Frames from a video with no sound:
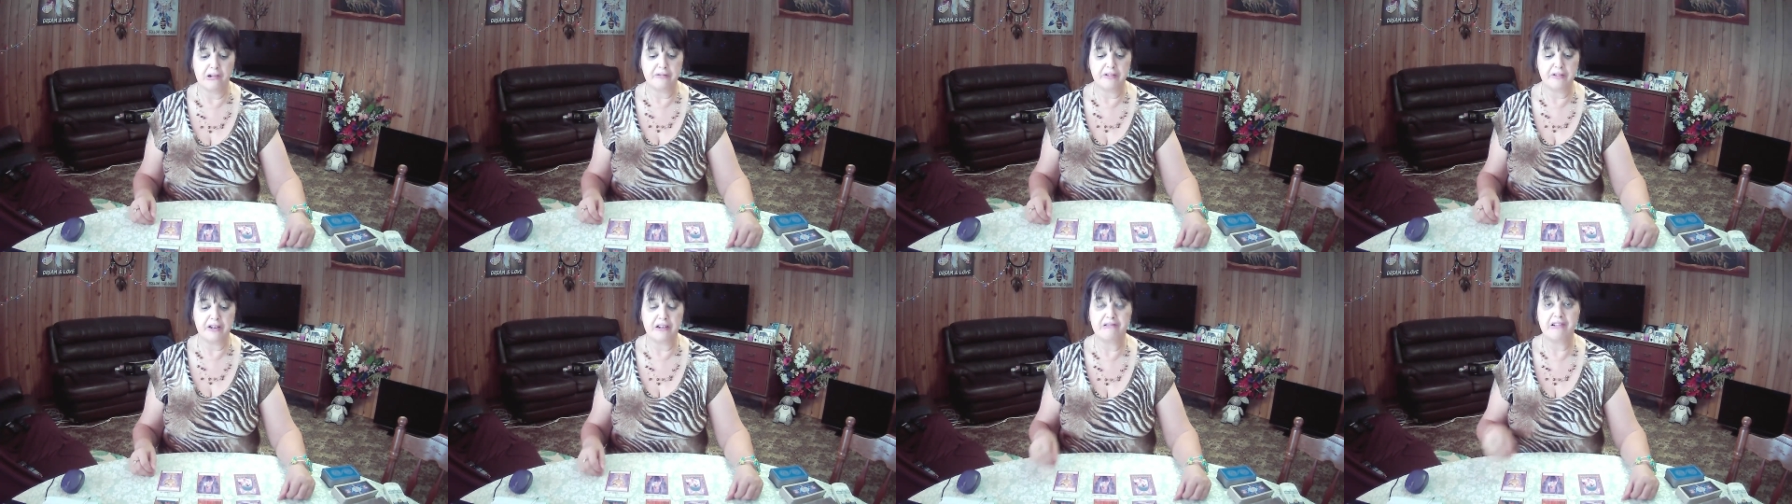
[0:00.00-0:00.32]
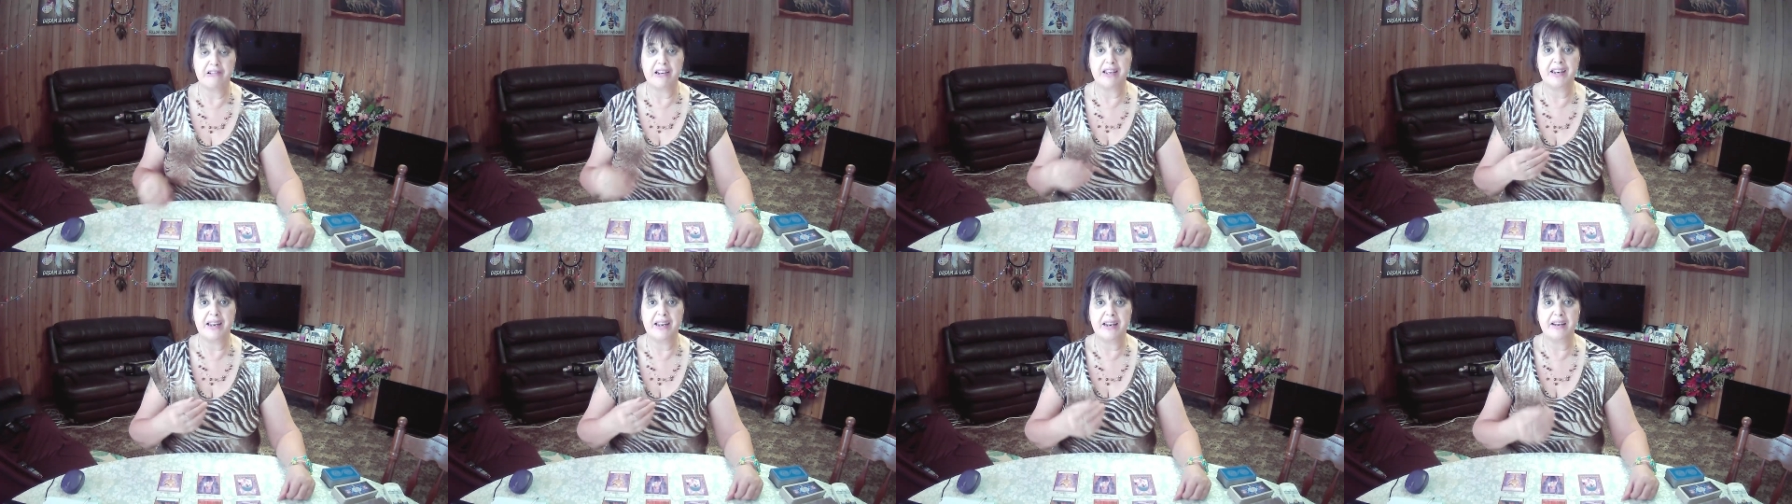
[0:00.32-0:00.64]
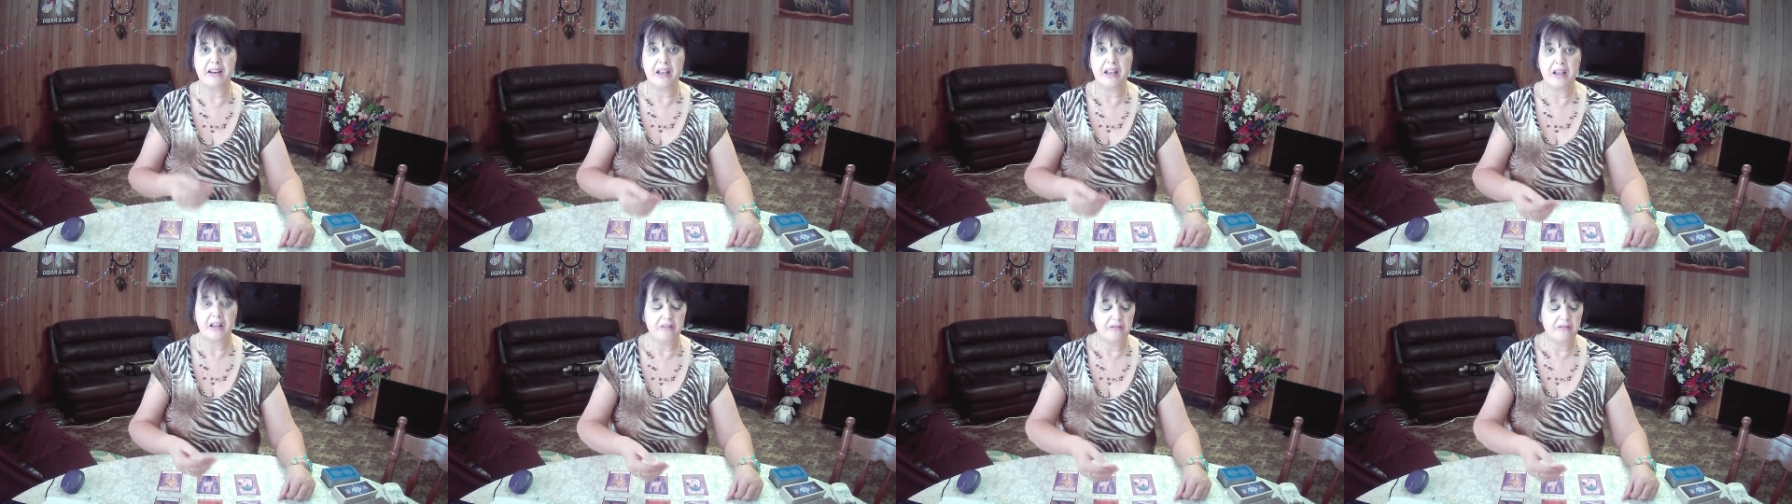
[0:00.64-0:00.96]
of your
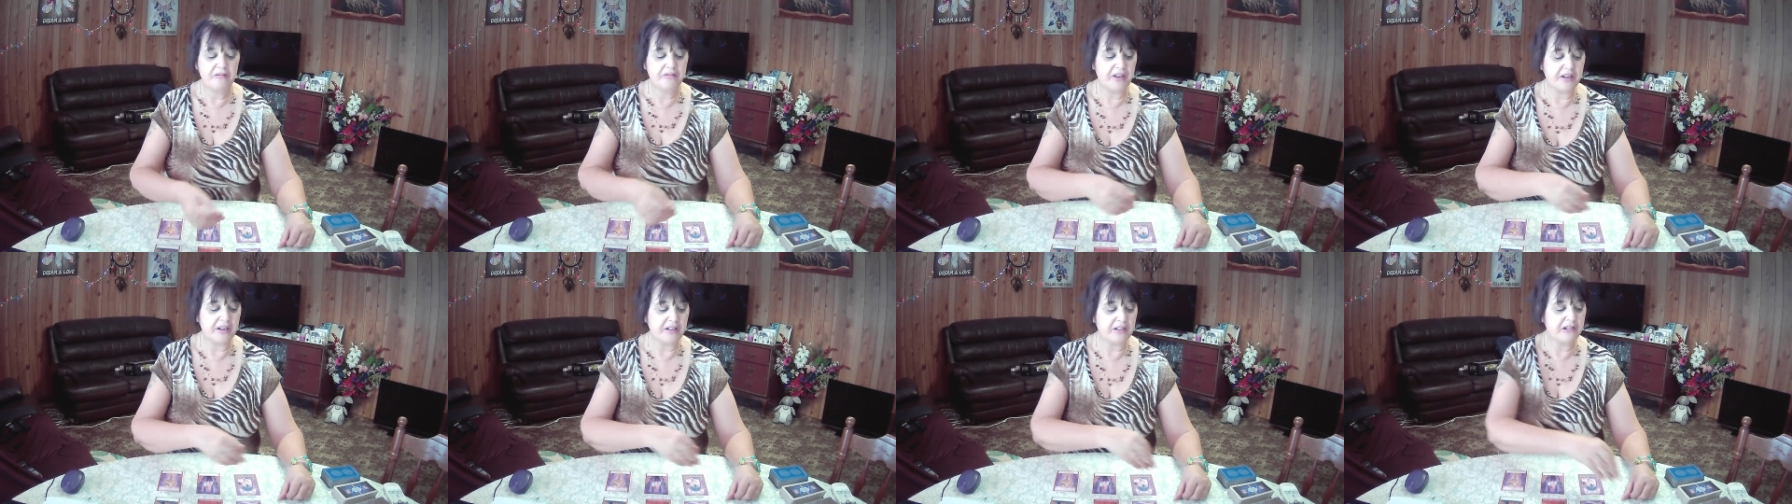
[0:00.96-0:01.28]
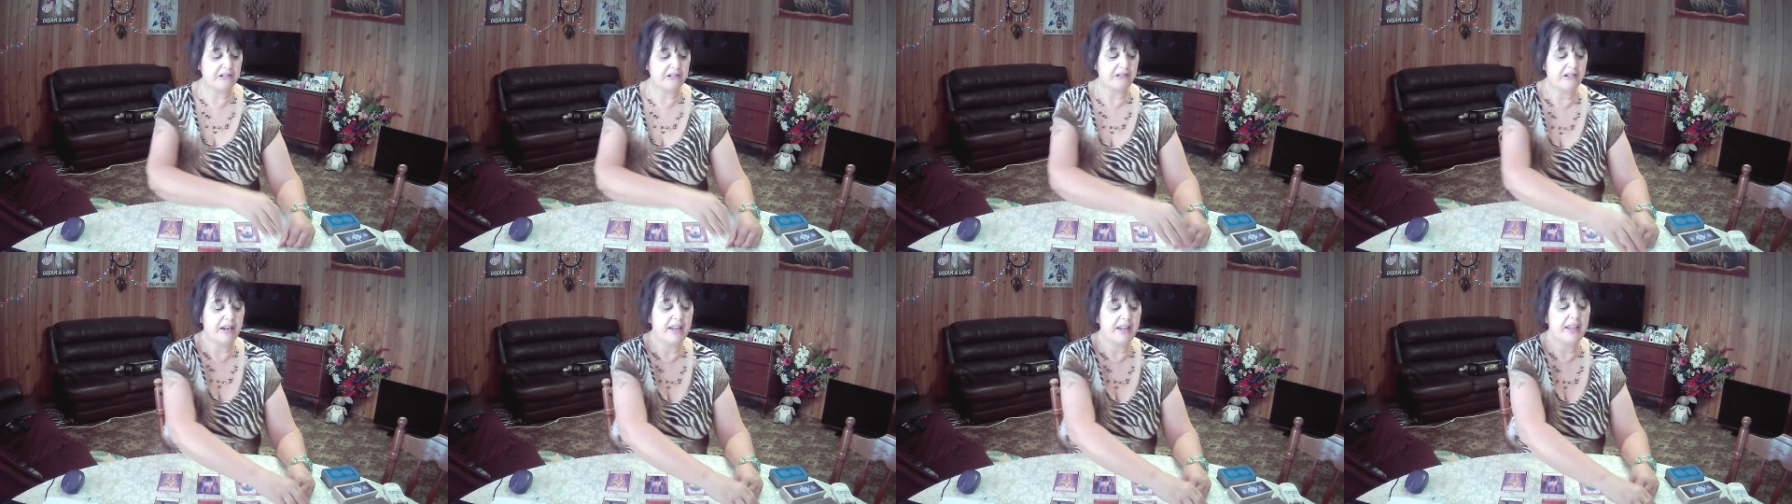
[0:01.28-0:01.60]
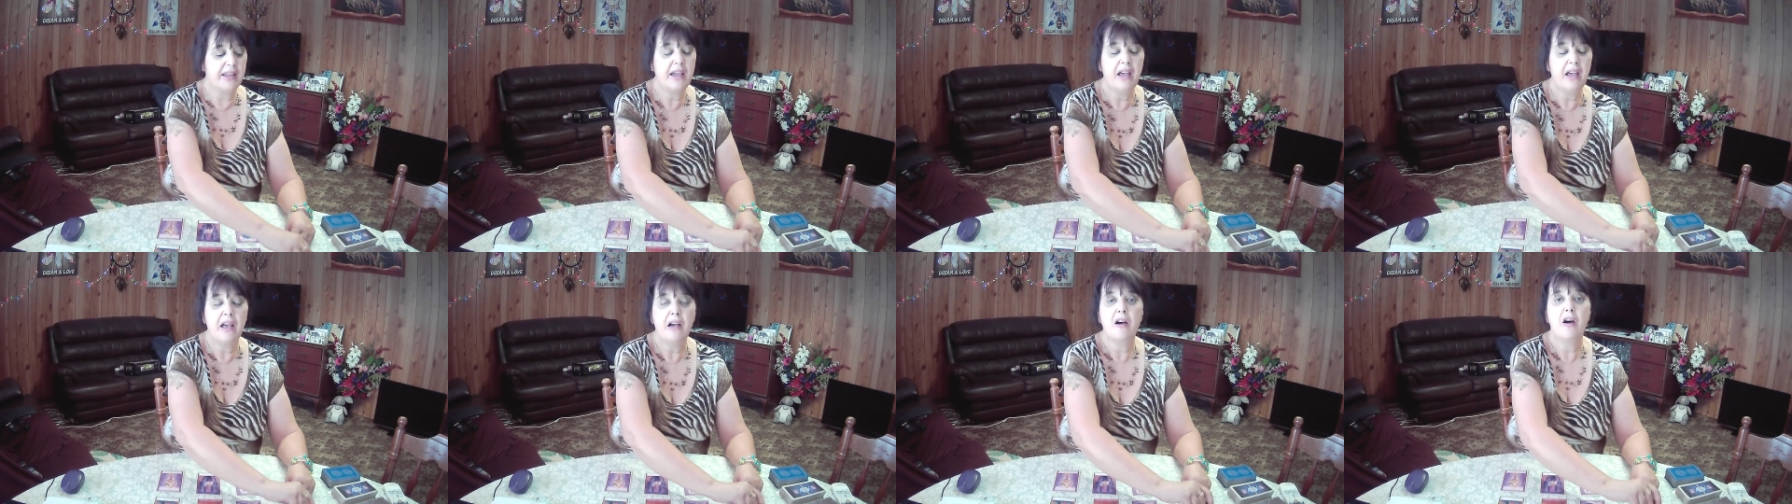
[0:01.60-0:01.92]
reading,
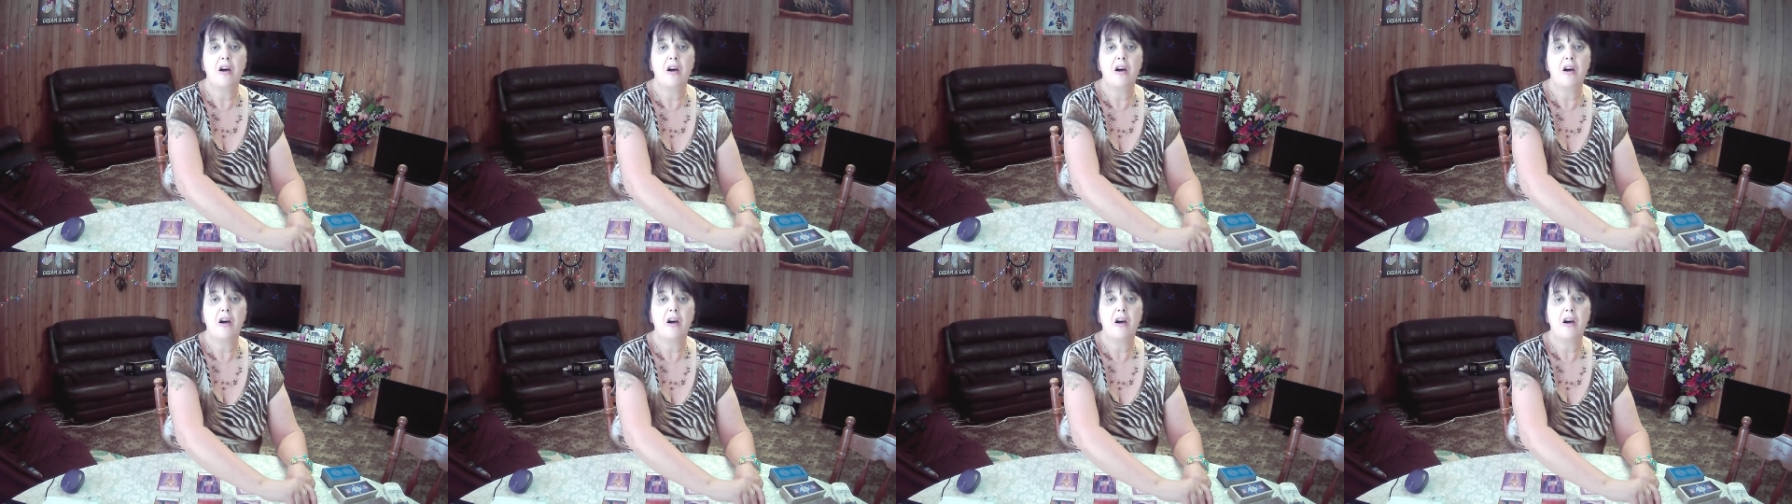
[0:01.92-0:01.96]
victory,